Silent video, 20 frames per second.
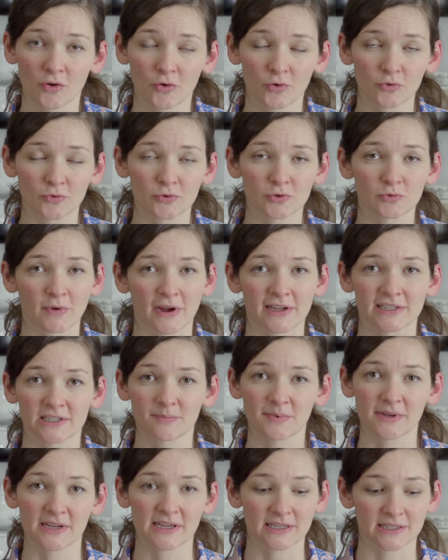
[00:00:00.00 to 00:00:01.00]
whose
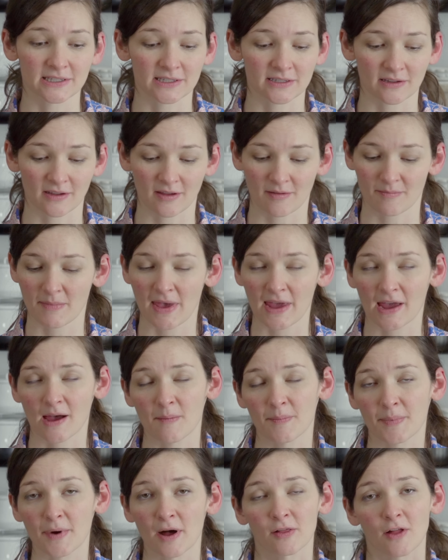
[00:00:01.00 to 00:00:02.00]
recipes make
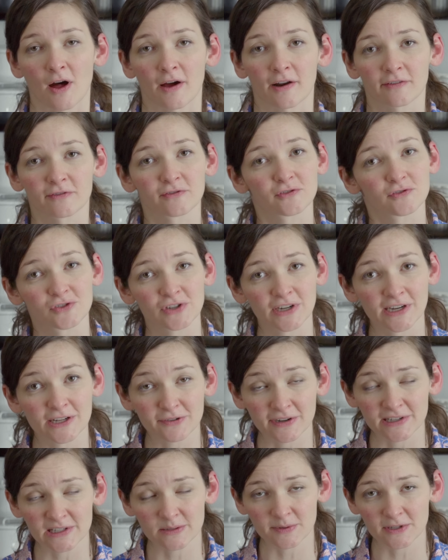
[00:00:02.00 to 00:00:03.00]
up a lot of Genius
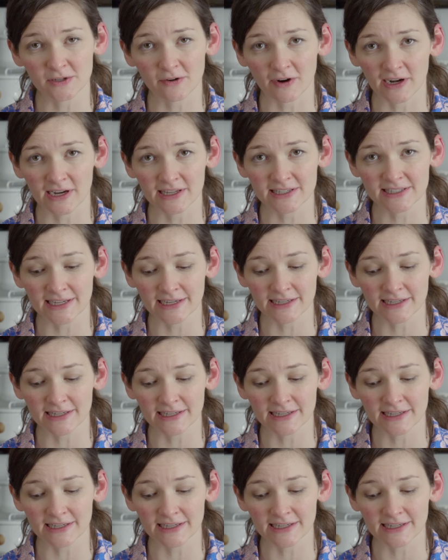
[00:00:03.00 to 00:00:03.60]
Recipes' greatest